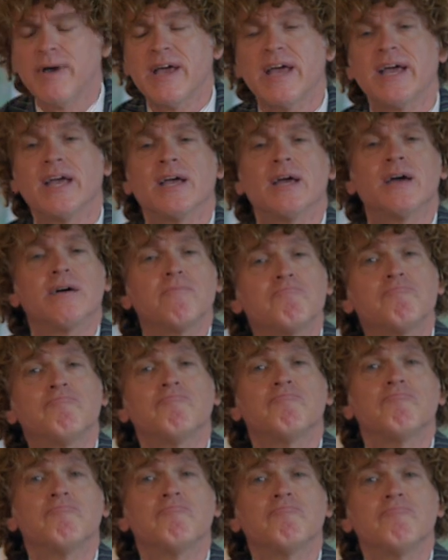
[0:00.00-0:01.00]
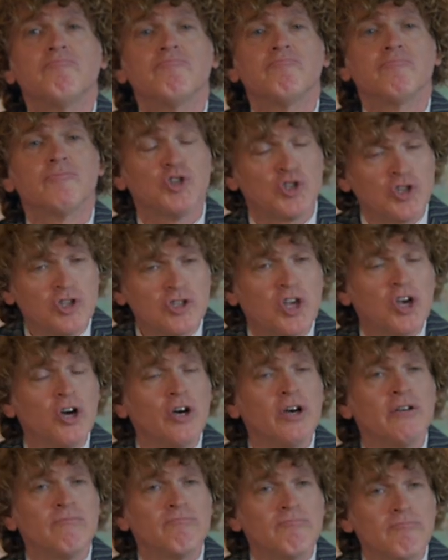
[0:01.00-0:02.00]
me this is
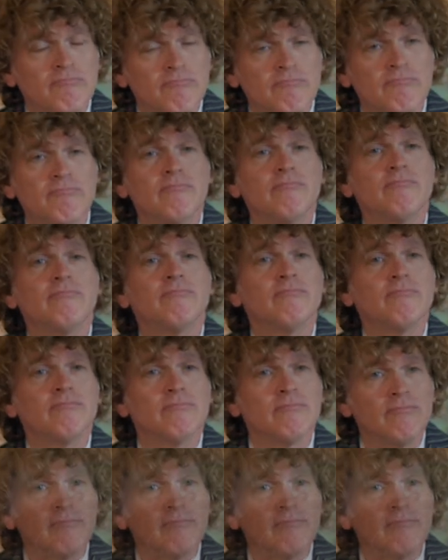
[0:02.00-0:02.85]
good mm -hmm.